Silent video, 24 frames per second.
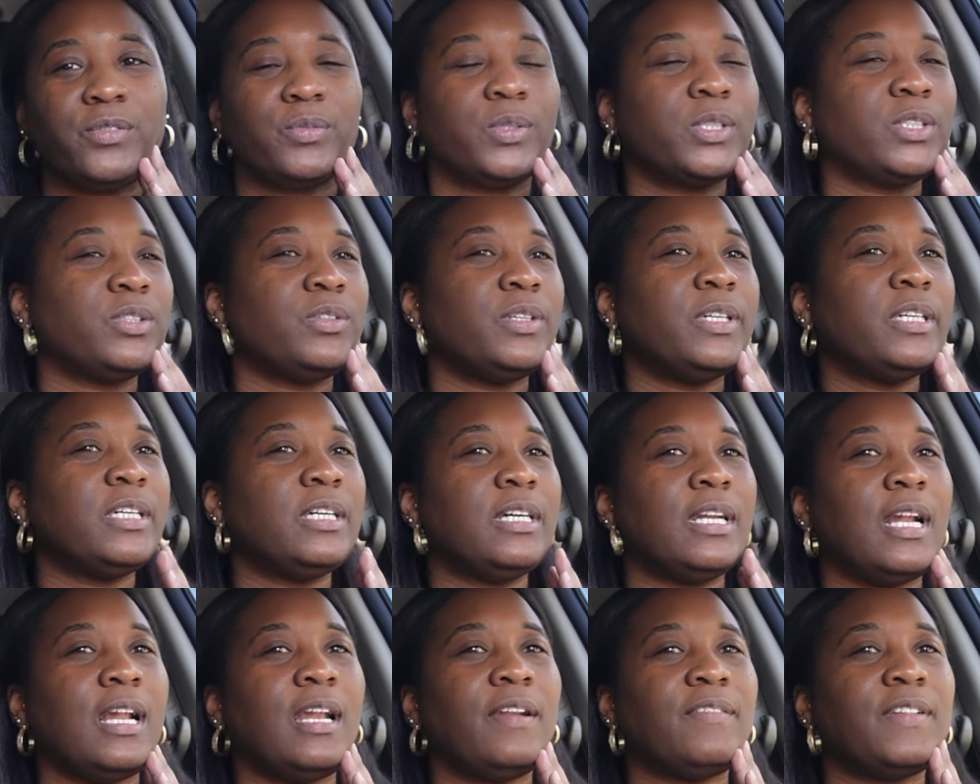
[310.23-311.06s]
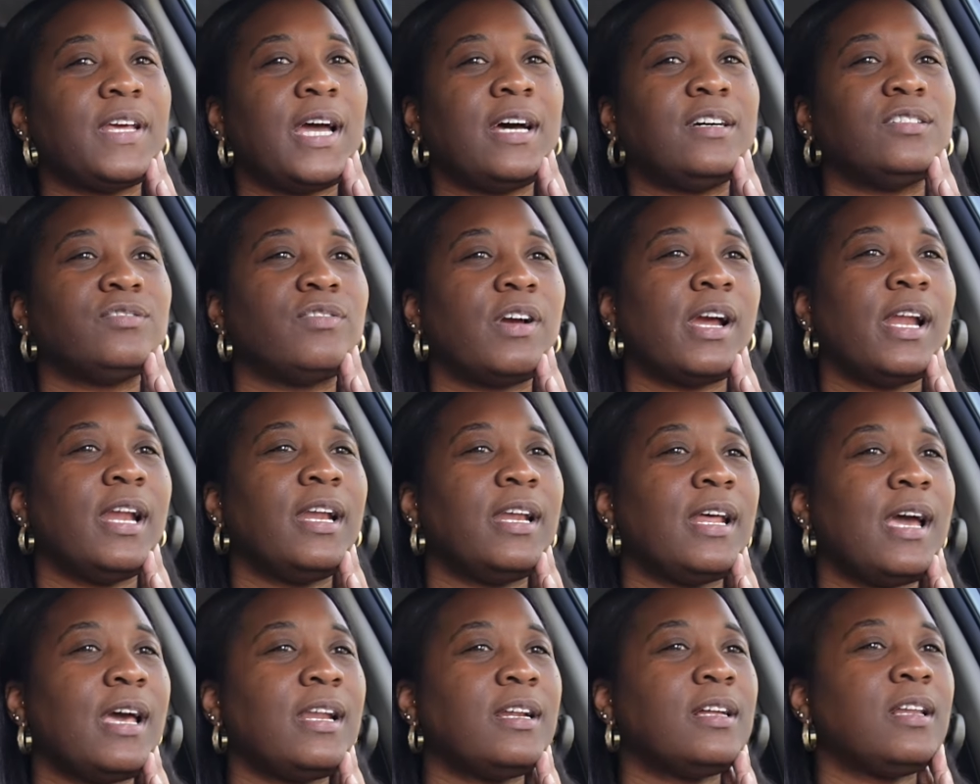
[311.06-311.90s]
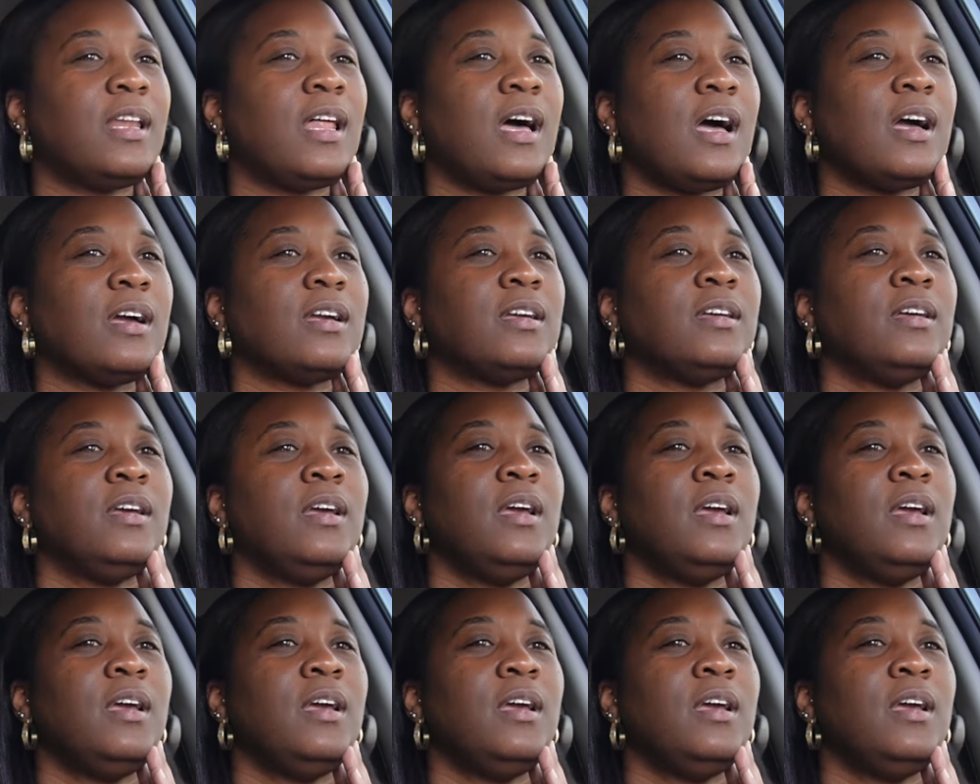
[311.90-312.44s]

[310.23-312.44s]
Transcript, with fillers: so we're doing good i left the house right at 9 o'clock